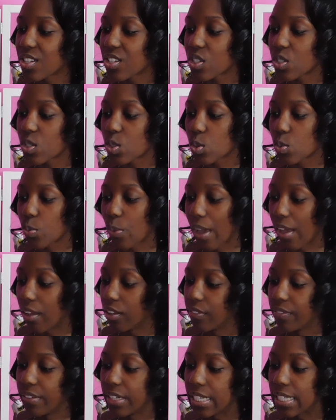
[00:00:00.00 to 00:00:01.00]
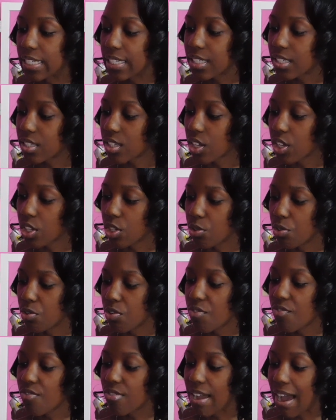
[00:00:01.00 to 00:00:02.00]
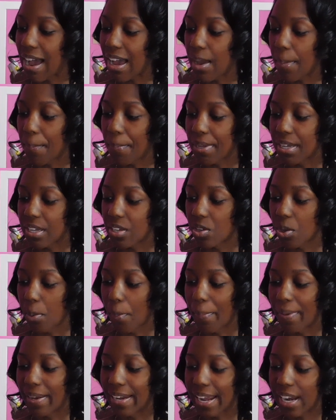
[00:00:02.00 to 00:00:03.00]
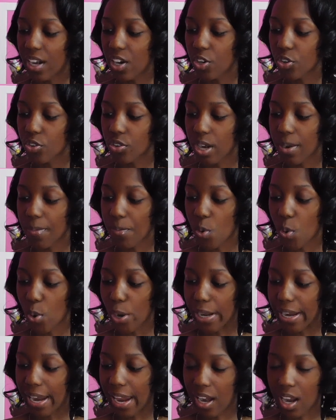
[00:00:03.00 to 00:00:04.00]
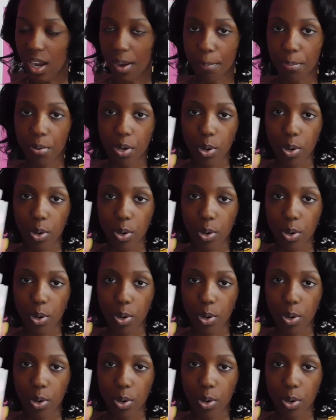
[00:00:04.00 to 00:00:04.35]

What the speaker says: Svelte You've Got Appeal Banana Cream Organic